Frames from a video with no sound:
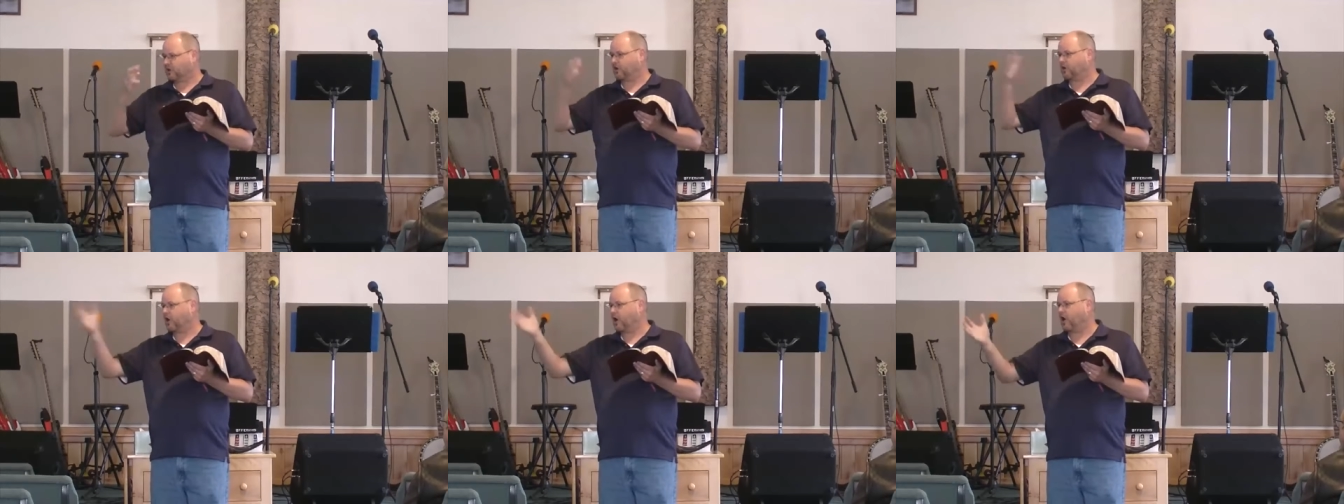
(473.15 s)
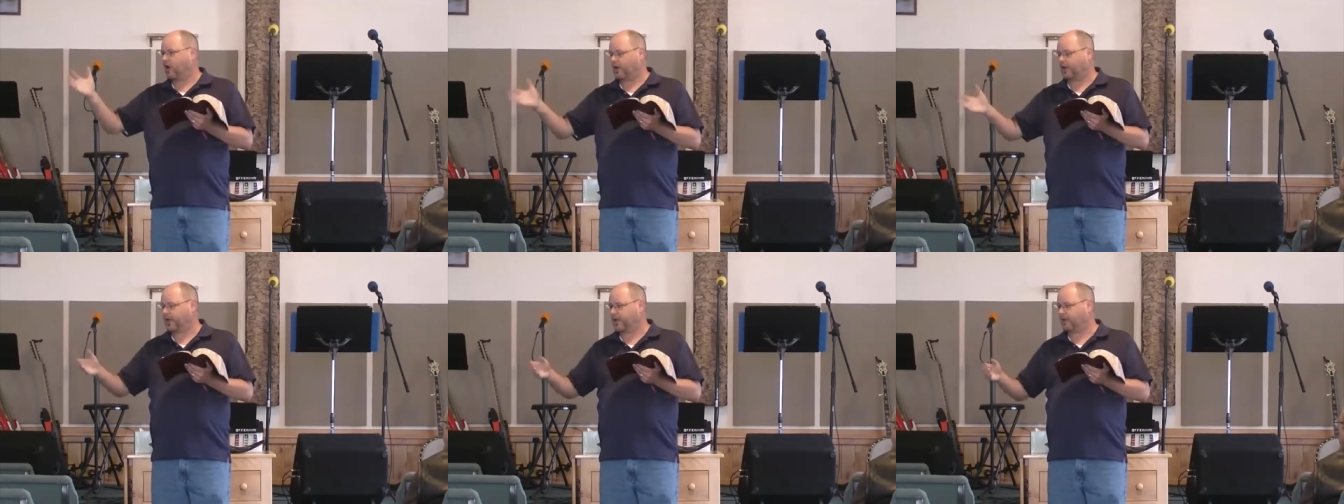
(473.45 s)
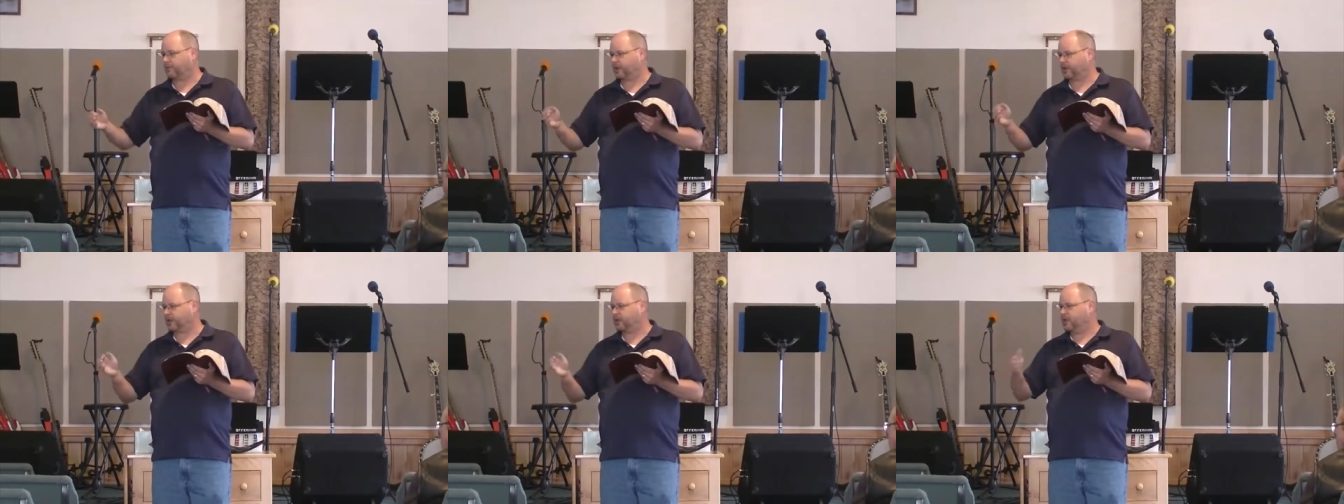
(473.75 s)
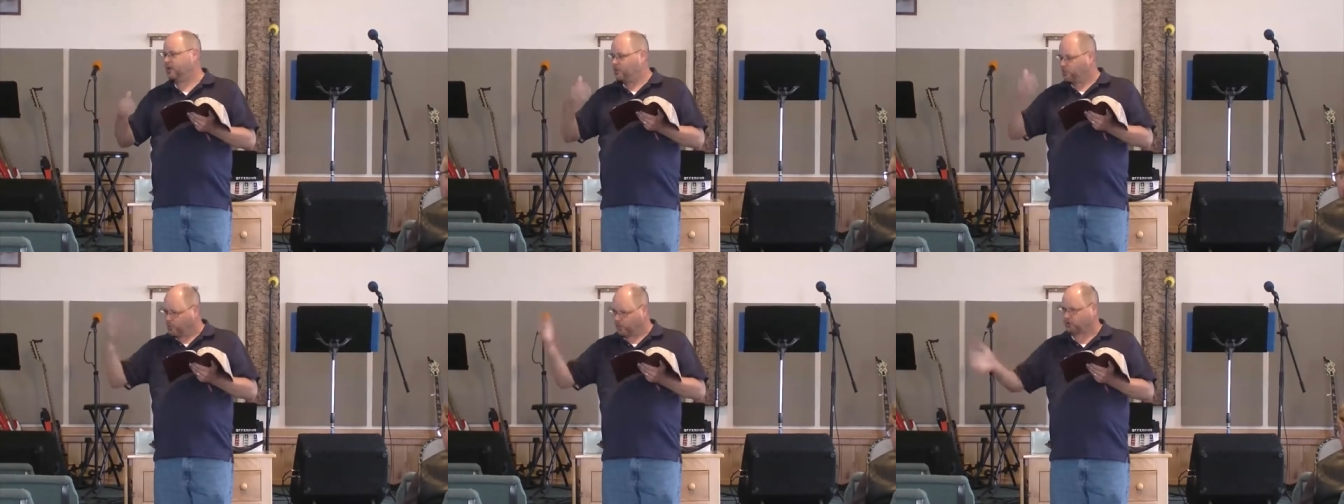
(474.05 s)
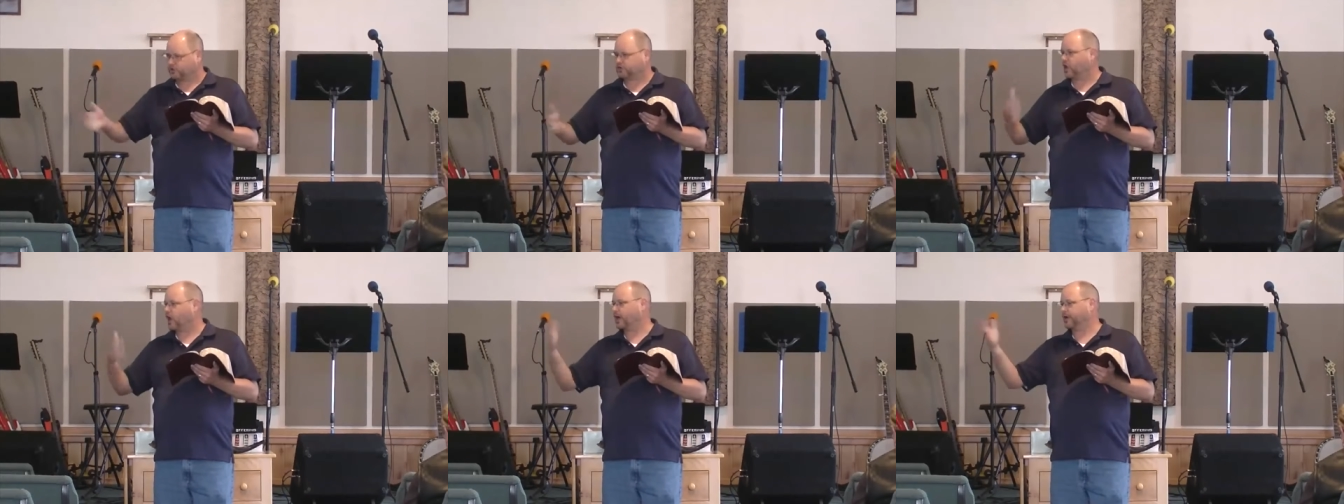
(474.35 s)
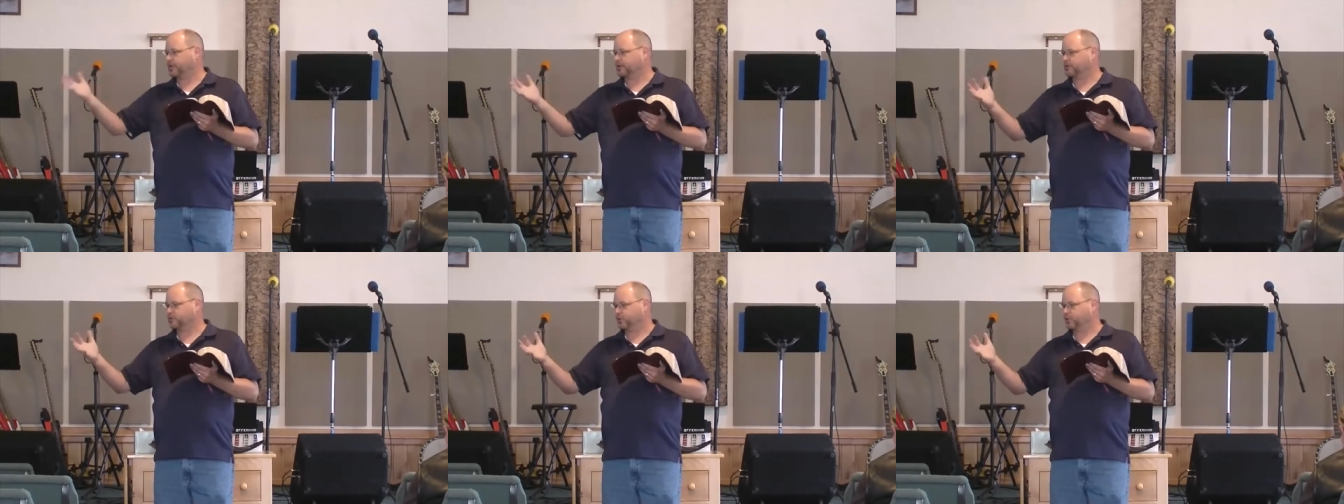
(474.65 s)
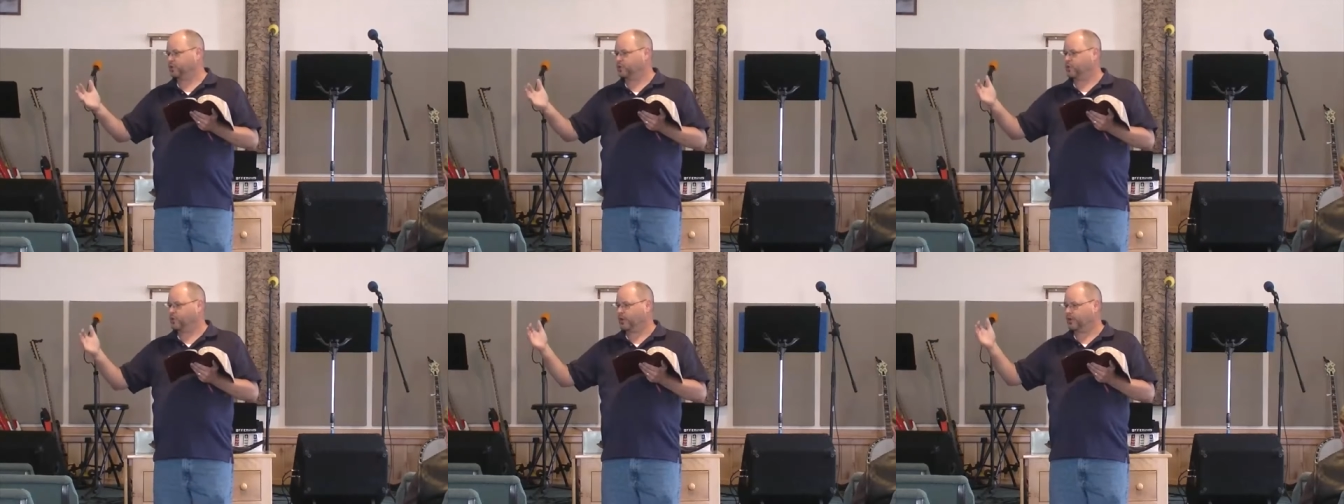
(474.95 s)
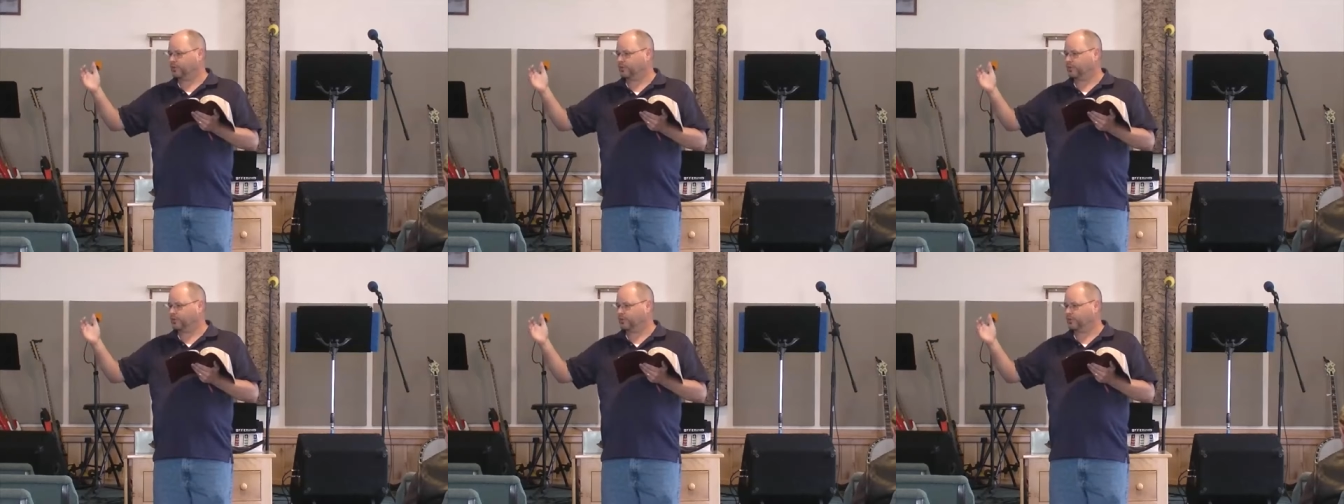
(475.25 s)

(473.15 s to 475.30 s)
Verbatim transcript: I'll call him and we'll talk it through.